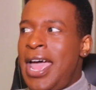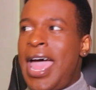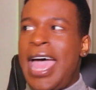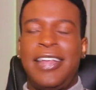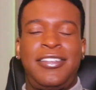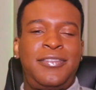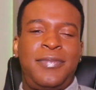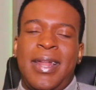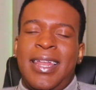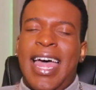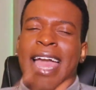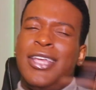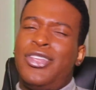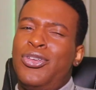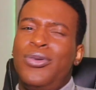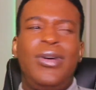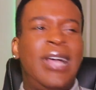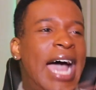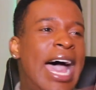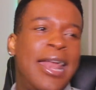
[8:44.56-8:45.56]
It's
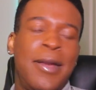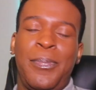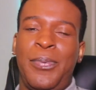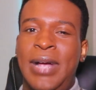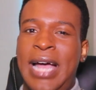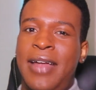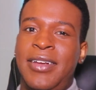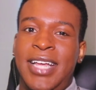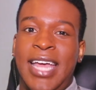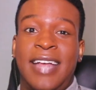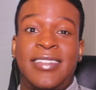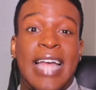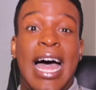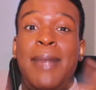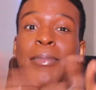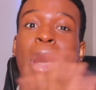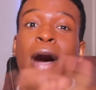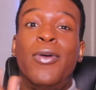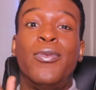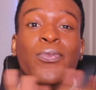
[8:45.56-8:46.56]
like you got to bring out guests.
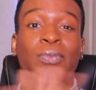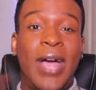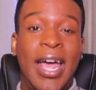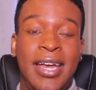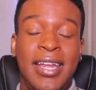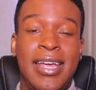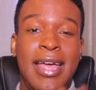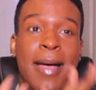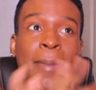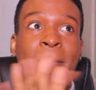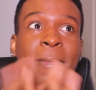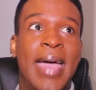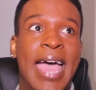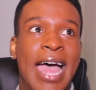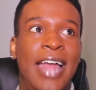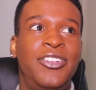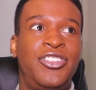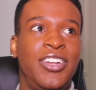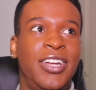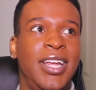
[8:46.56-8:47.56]
I'm already
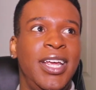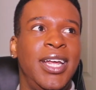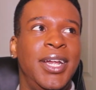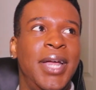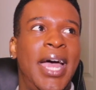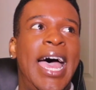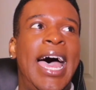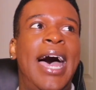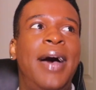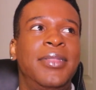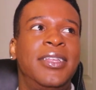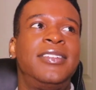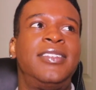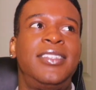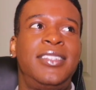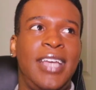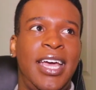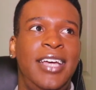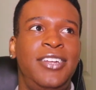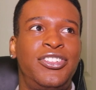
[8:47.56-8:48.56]
imagining how the
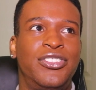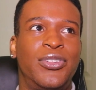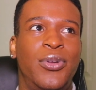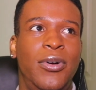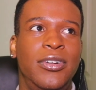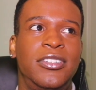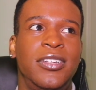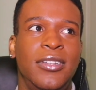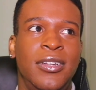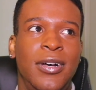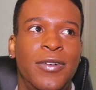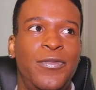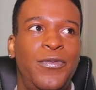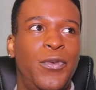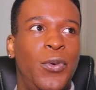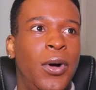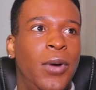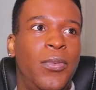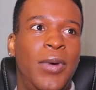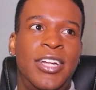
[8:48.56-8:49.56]
stage is going to look
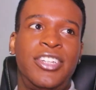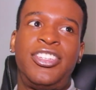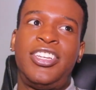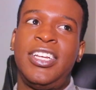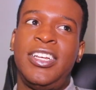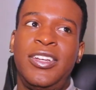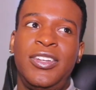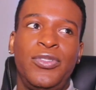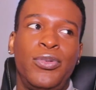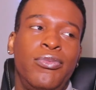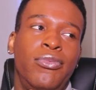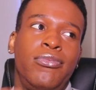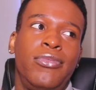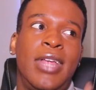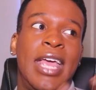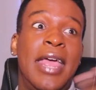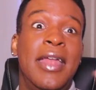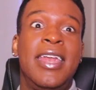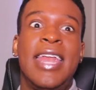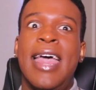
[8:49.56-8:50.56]
for when she
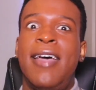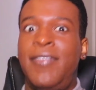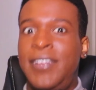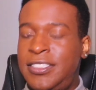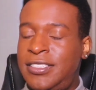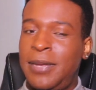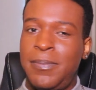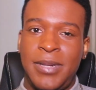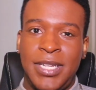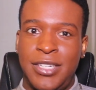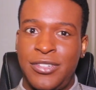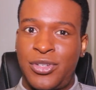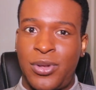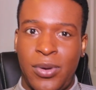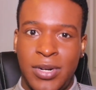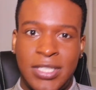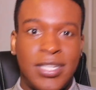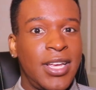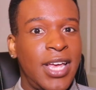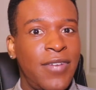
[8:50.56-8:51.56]
inevitably is
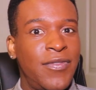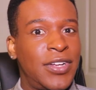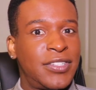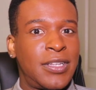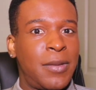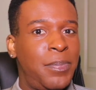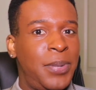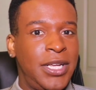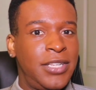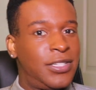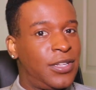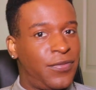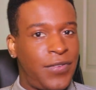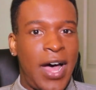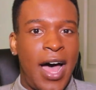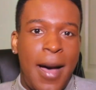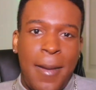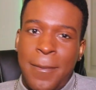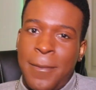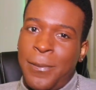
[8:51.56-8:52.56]
going to give us a piece
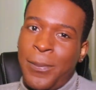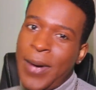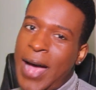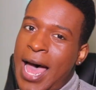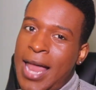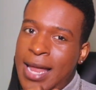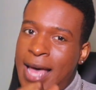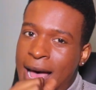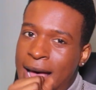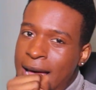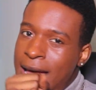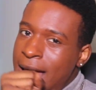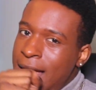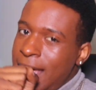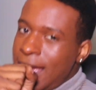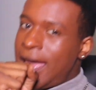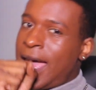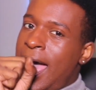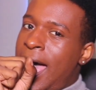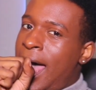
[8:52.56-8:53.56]
of
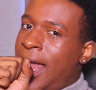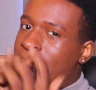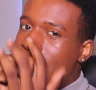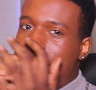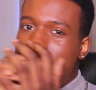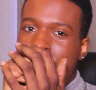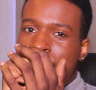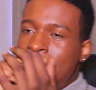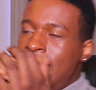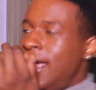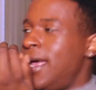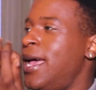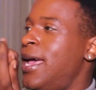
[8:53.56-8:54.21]
umbrella, Ella,